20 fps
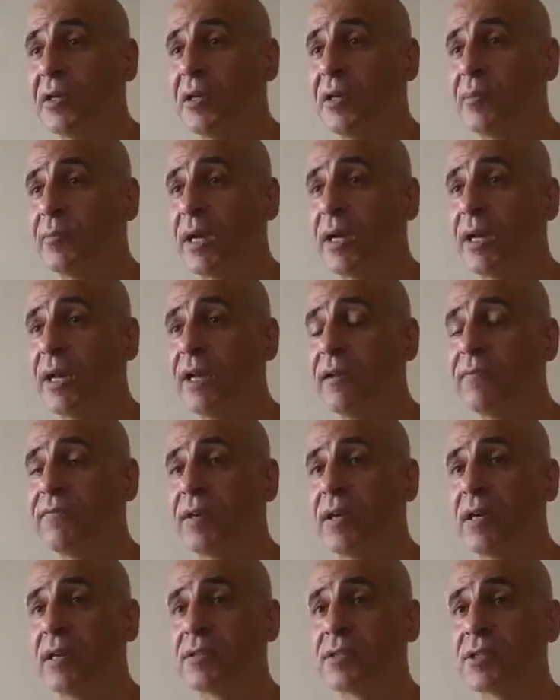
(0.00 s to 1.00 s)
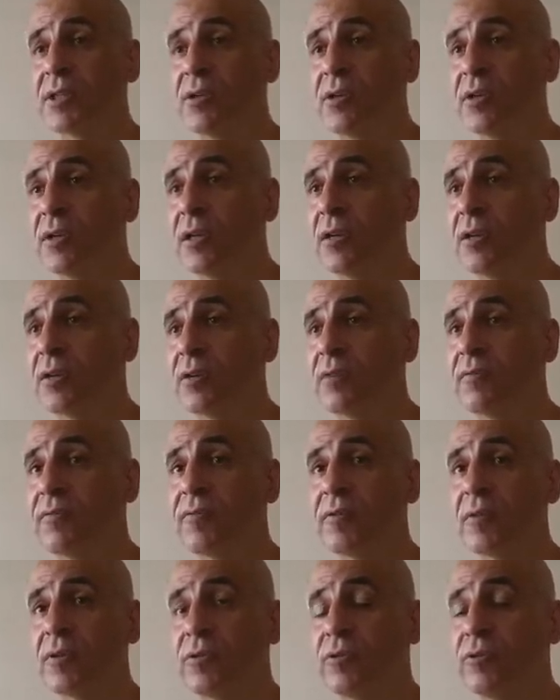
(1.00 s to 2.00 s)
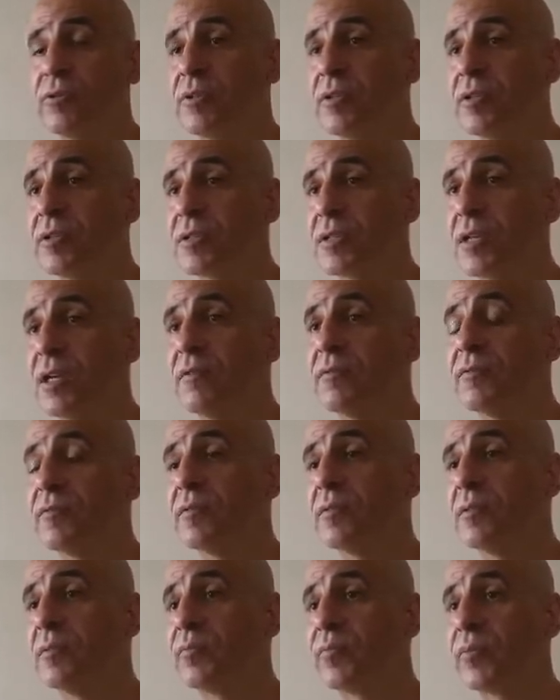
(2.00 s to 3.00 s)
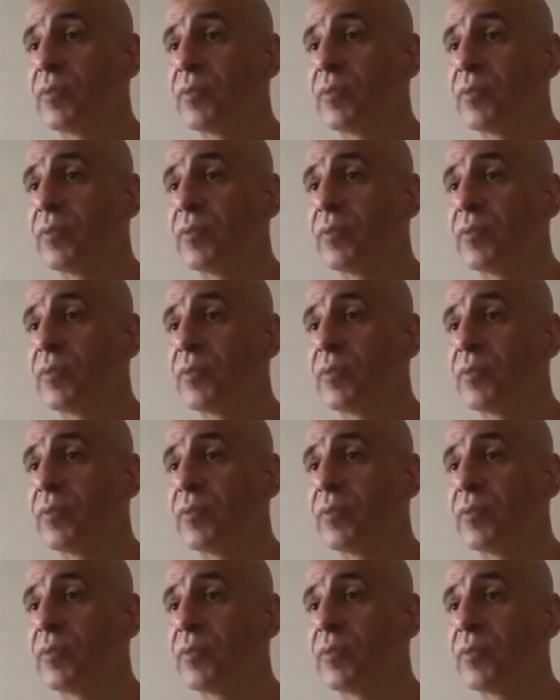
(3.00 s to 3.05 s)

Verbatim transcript: In my life I saw a lot of cruelty stuff,